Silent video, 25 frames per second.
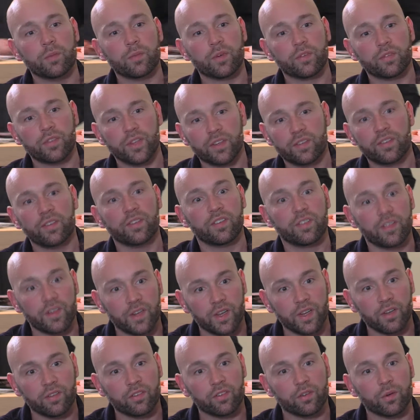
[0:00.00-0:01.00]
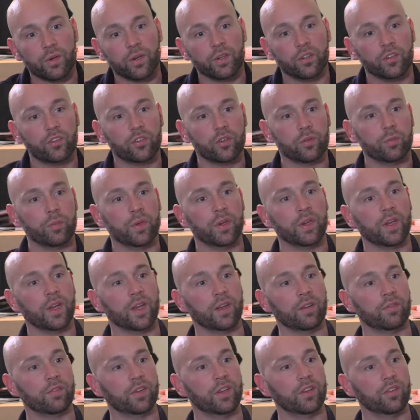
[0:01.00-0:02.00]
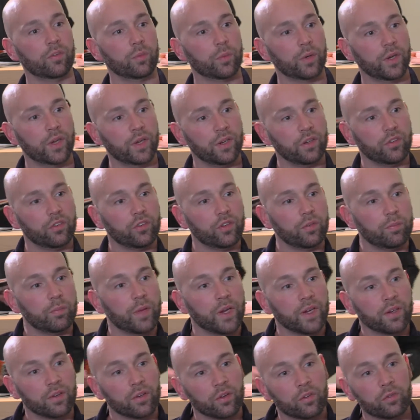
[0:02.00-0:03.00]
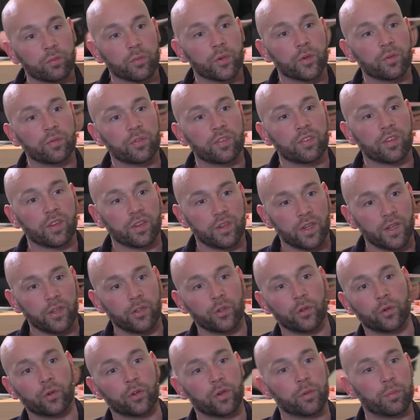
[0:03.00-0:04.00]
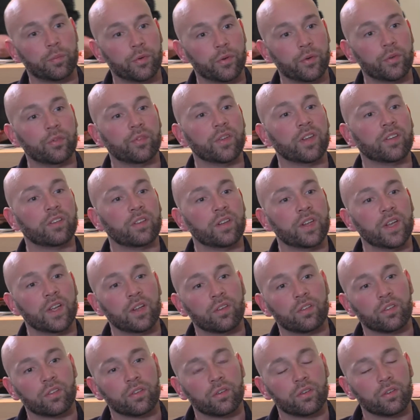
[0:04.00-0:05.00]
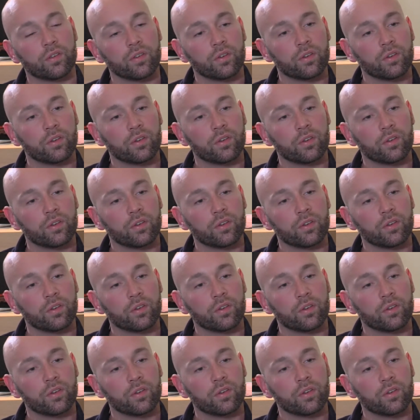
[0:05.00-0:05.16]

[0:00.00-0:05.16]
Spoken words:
of this is a dancer and you should behave this way and you should make those movements and then you're approved as a dancer.